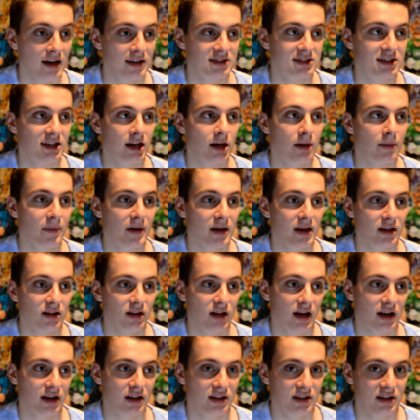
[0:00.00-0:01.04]
gonna be
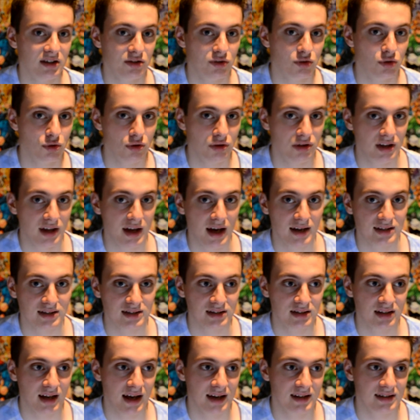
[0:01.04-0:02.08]
like the
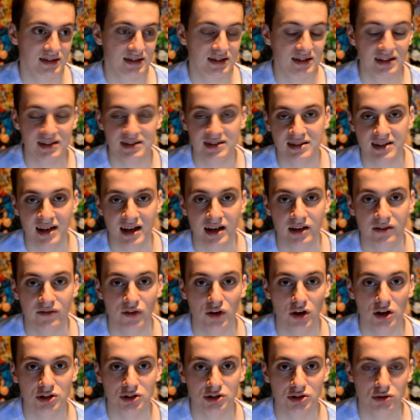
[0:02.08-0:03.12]
2016
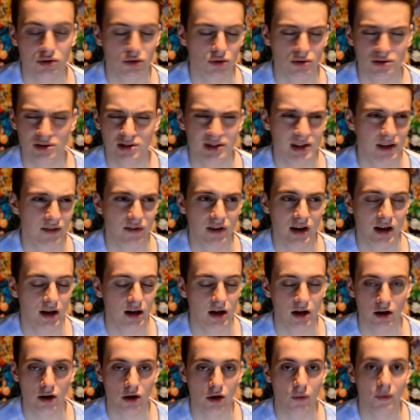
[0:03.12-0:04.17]
version or 17,
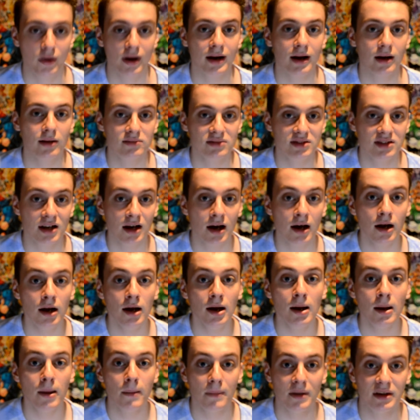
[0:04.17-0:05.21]
I don't know when it comes out,
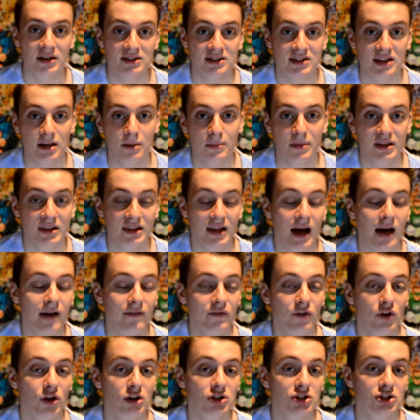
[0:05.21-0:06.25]
but it's gonna be that
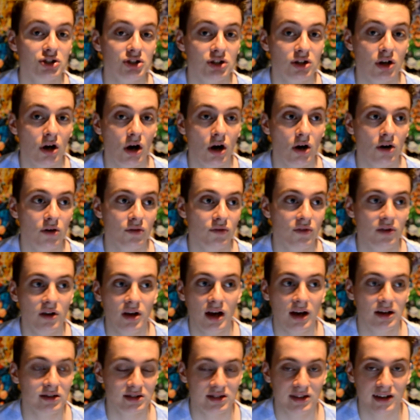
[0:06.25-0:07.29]
version of
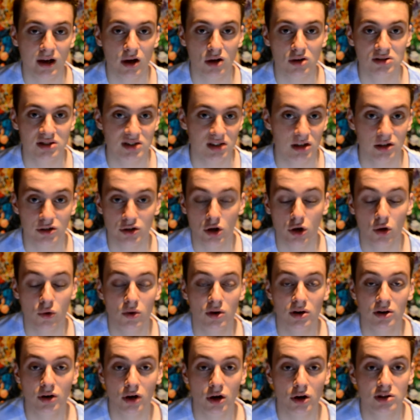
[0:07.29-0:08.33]
Guardians of the Galaxy. Like no
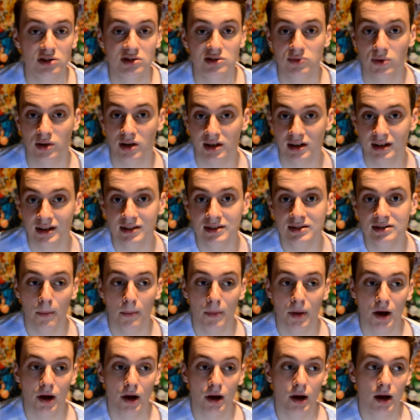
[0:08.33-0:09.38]
one knows what it is,
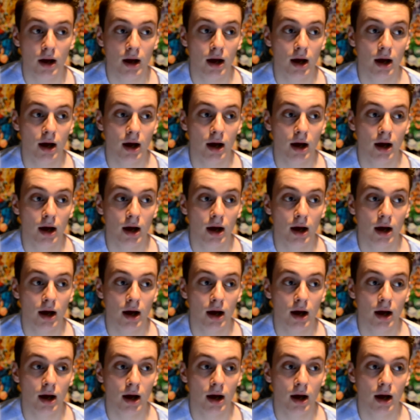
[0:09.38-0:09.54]
but